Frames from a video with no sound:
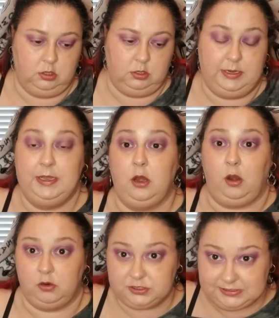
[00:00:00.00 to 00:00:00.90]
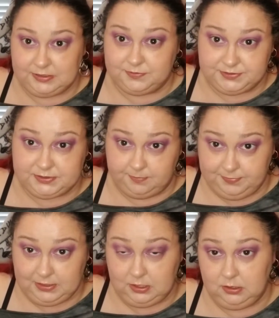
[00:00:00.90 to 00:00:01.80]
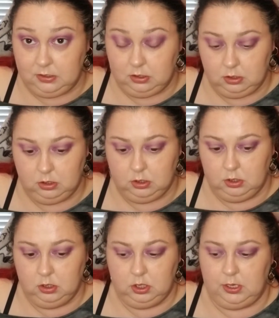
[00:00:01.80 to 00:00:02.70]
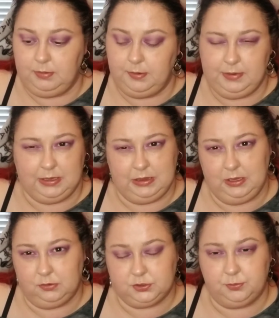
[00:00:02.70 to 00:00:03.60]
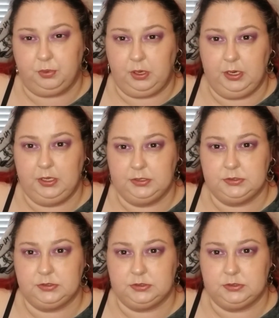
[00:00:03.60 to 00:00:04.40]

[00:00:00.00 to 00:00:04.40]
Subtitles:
get ourselves something. It may be a little surprise,